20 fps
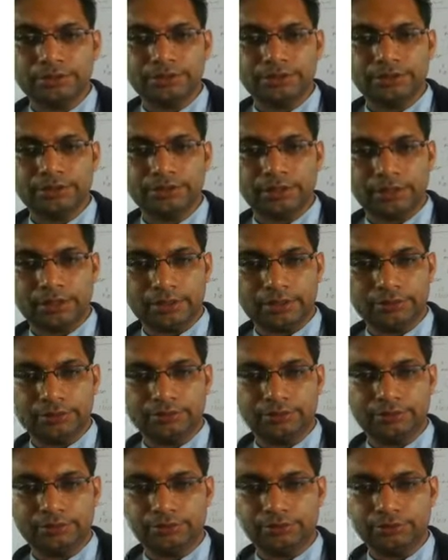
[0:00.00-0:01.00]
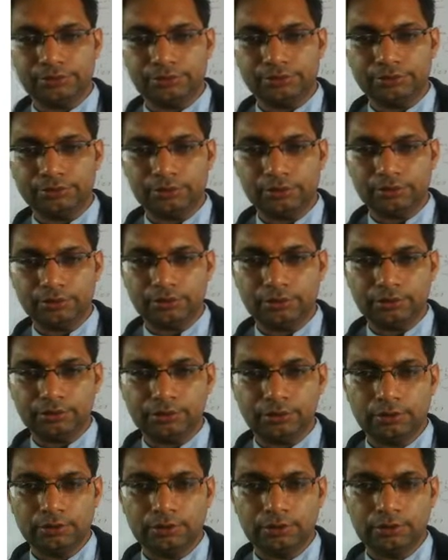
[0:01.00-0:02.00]
written as, if you see,
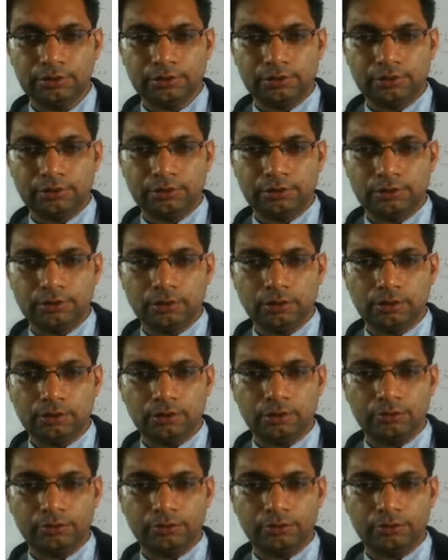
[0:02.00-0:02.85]
log of